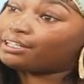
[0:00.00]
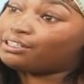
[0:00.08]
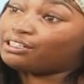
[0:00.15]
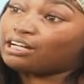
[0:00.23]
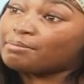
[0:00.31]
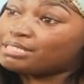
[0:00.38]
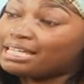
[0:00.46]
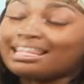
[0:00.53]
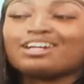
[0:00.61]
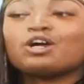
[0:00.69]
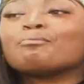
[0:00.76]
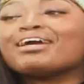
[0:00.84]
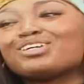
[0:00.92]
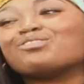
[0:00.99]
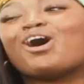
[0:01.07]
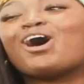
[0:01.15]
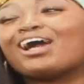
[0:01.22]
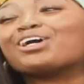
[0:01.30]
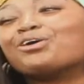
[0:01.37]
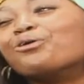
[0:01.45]
You know what I'm saying? That don't make you
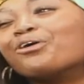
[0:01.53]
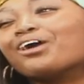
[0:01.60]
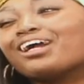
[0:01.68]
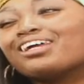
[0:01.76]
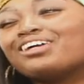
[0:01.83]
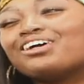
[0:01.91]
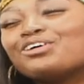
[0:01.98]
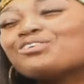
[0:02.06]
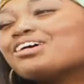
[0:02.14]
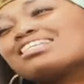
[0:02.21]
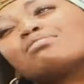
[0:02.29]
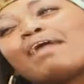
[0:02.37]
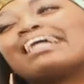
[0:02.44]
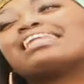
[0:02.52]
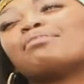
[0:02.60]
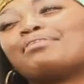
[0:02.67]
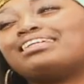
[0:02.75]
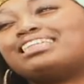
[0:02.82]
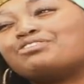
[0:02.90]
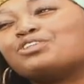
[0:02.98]
hardcore. You know, you could have smacked the
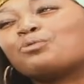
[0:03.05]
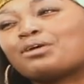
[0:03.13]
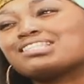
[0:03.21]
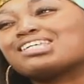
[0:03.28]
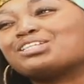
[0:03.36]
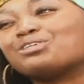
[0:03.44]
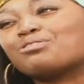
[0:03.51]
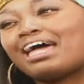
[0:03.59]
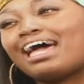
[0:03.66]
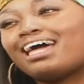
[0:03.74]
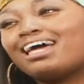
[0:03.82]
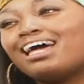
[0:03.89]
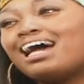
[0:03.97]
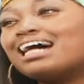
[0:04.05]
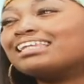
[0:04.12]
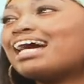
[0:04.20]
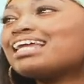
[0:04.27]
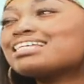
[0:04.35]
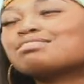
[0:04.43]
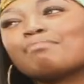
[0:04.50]
bitch if you wanted to do that.
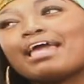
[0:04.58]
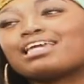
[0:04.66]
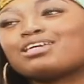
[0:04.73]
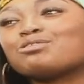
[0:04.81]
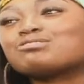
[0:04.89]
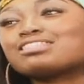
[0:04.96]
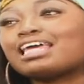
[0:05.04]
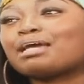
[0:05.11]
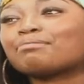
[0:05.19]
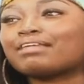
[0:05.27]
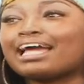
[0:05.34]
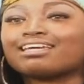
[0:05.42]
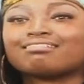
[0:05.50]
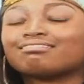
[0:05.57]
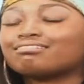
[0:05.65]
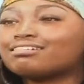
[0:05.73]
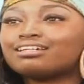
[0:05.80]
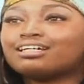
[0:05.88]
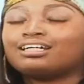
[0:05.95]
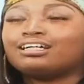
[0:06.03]
That just make you seem like
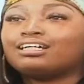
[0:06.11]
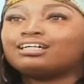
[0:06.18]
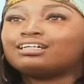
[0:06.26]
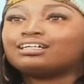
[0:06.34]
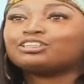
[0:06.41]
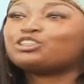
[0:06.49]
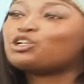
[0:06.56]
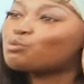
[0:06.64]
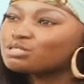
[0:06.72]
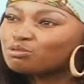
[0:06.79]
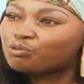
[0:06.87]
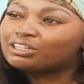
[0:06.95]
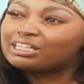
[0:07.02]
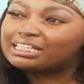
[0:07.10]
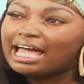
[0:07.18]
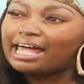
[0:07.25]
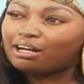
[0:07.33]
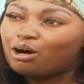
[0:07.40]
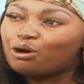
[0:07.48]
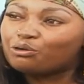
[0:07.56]
you was really
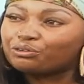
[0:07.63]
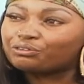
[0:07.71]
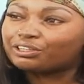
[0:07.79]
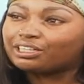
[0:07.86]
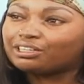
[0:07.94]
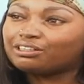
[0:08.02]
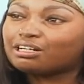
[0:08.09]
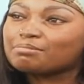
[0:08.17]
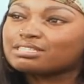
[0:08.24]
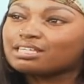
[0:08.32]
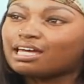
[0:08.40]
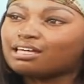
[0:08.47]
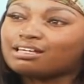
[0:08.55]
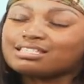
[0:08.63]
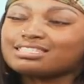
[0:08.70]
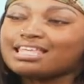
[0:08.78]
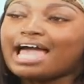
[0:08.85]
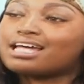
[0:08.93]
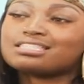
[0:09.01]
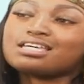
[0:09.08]
that hungry. You know what I'm saying? A
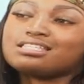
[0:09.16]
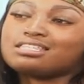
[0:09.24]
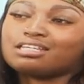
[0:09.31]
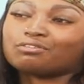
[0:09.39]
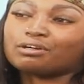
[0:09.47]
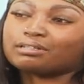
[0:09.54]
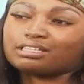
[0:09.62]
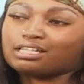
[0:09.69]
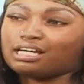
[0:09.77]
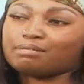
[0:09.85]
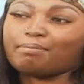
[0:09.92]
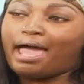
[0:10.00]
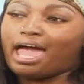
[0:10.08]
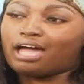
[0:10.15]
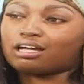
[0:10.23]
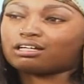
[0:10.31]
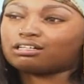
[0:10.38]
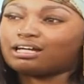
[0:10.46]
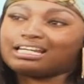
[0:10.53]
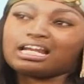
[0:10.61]
stack is easy to get back.
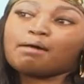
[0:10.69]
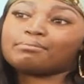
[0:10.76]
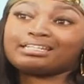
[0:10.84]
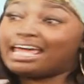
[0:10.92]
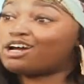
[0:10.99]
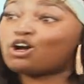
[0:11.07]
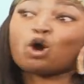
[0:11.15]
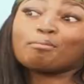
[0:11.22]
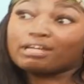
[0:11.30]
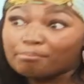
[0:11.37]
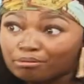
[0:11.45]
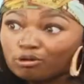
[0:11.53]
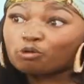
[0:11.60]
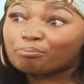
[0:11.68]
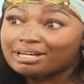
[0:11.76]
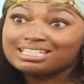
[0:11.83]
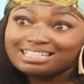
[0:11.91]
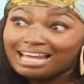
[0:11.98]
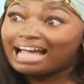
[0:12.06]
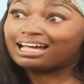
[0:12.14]
And they call me a broke
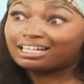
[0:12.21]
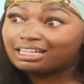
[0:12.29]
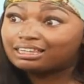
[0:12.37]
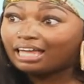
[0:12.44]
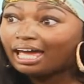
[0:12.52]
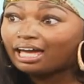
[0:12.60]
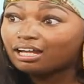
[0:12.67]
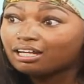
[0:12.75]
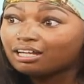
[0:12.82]
bitch, and I can get that.